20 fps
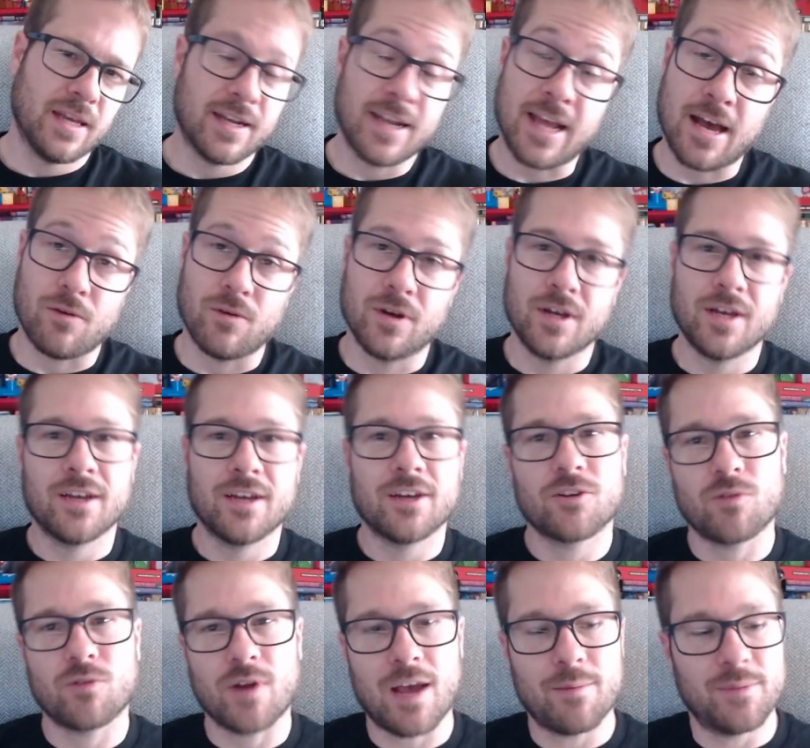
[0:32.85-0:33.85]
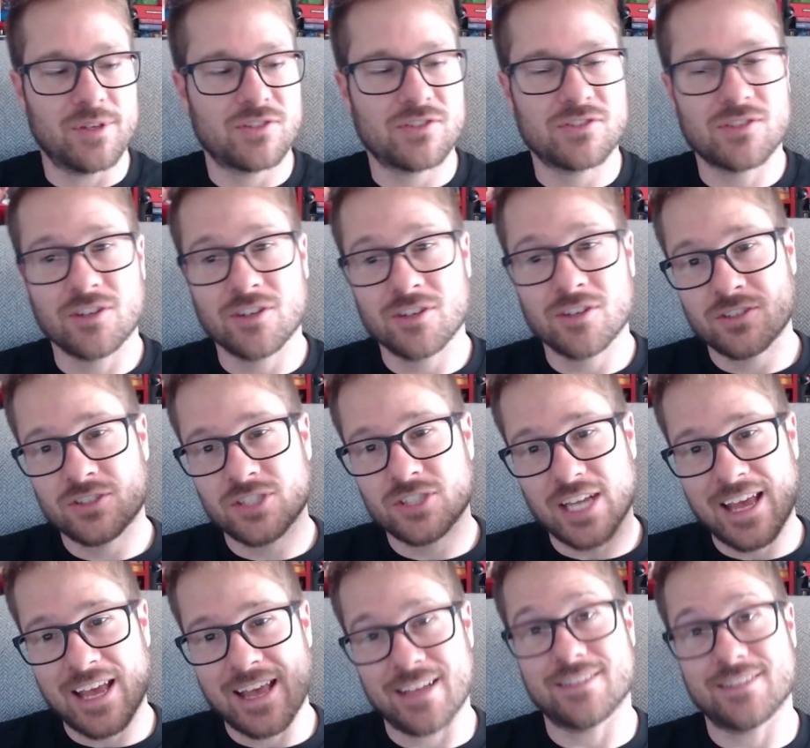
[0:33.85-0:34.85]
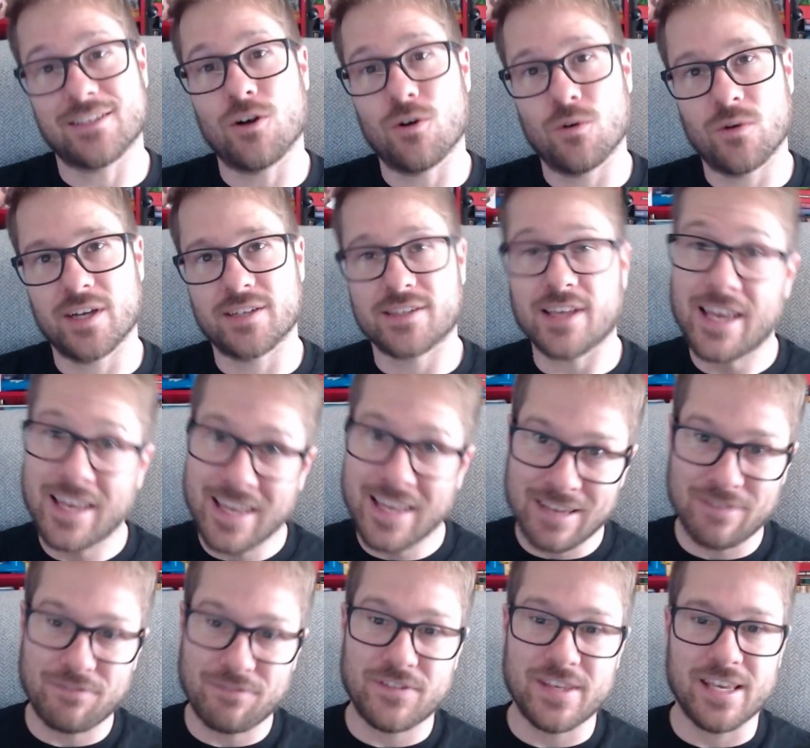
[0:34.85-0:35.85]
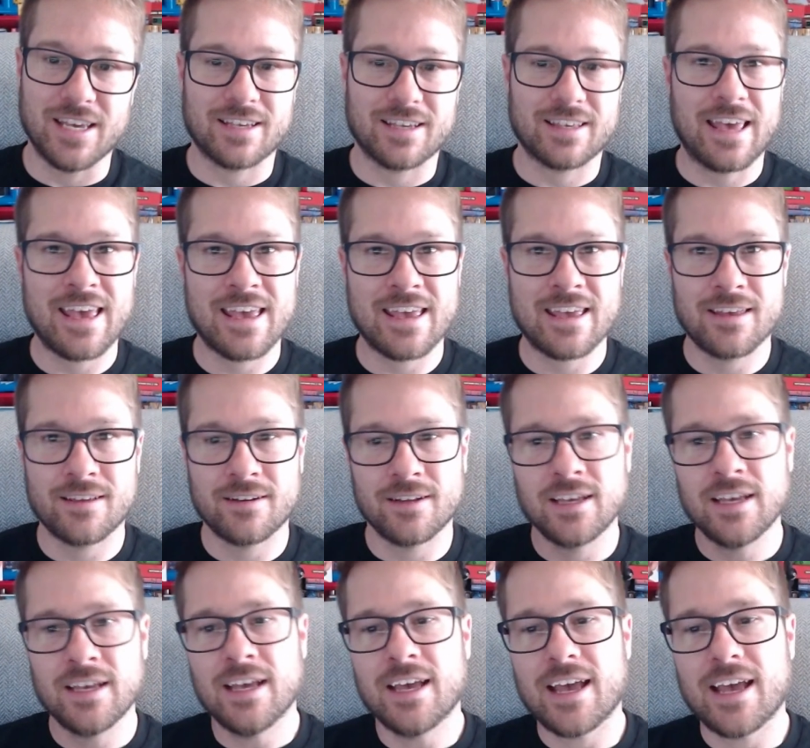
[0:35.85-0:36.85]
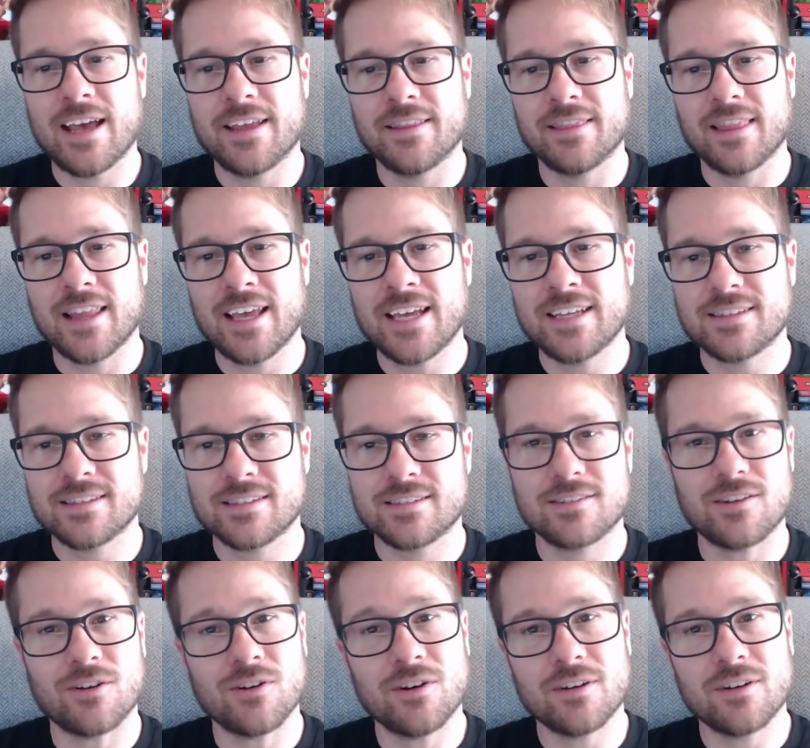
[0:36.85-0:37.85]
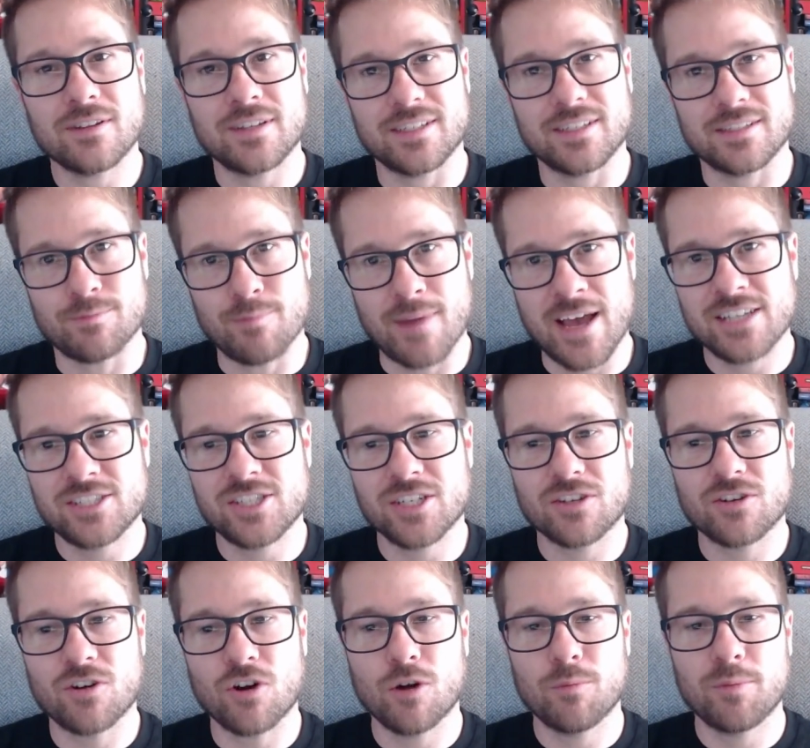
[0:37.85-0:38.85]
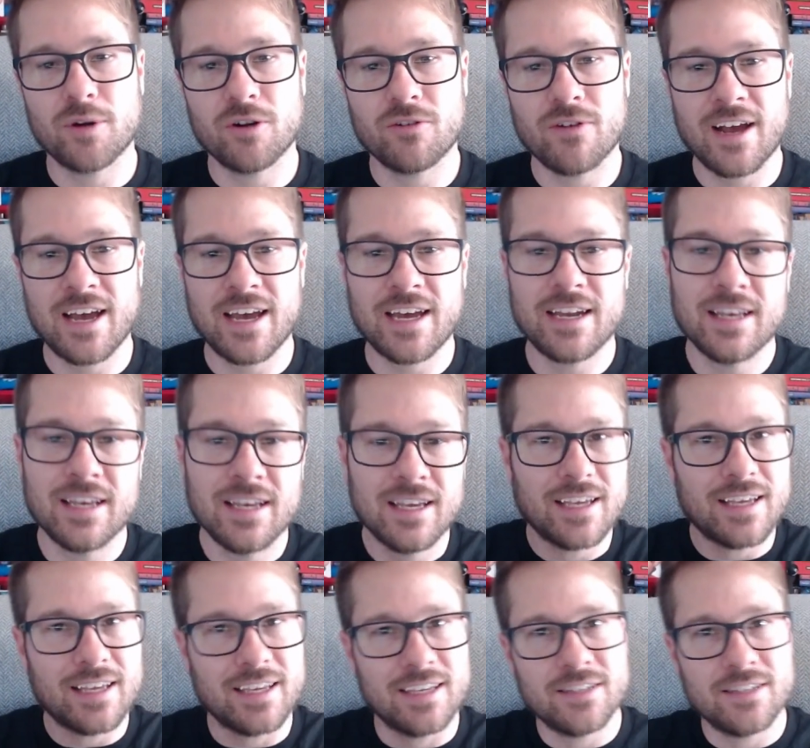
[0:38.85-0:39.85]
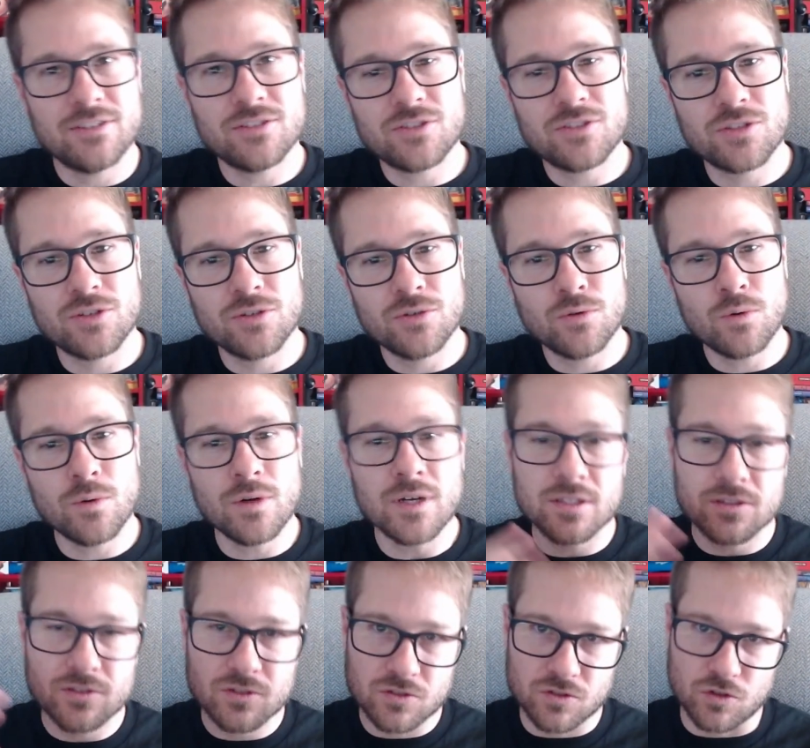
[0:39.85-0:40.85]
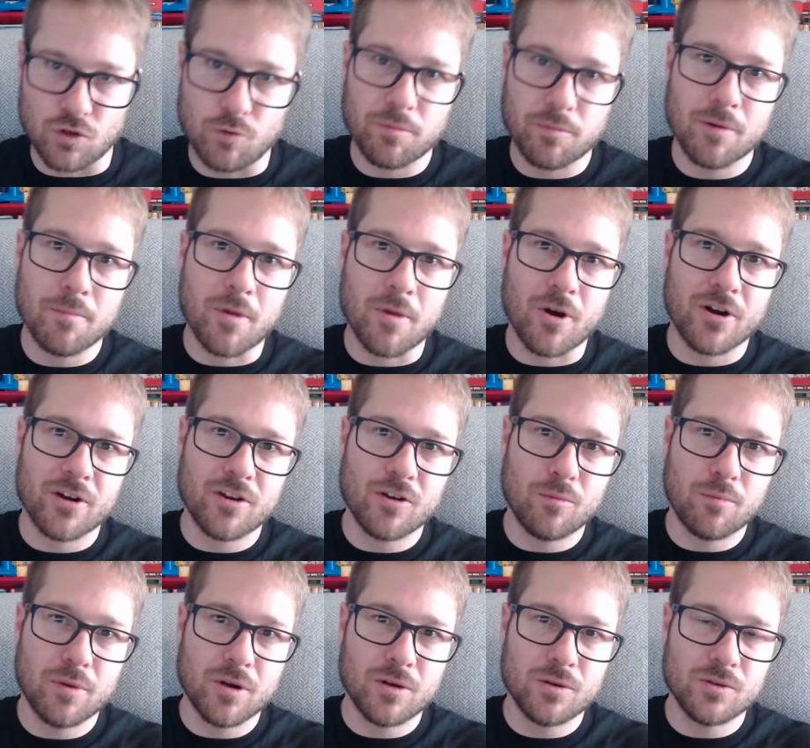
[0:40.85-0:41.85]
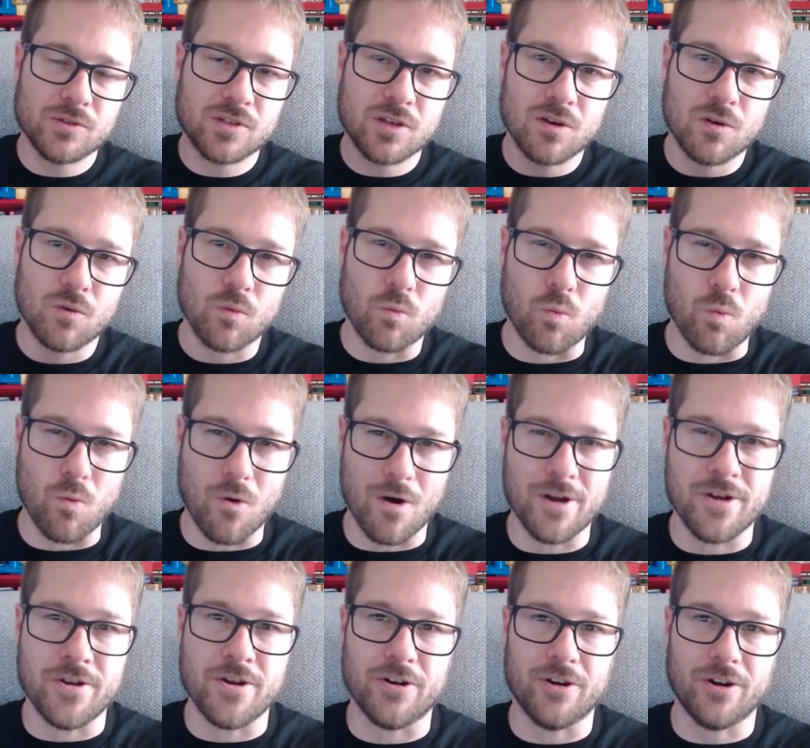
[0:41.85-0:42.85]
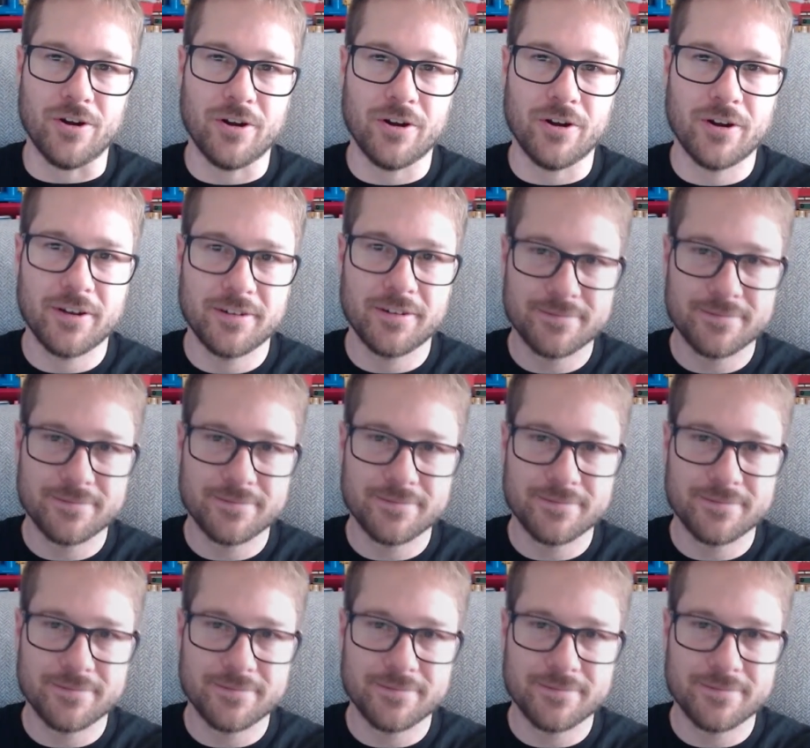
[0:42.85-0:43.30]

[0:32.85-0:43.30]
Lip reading: Now, grab a Surge, as always, if you can, and let's start this magic carpet ride into Super Mario Bros. Wonder.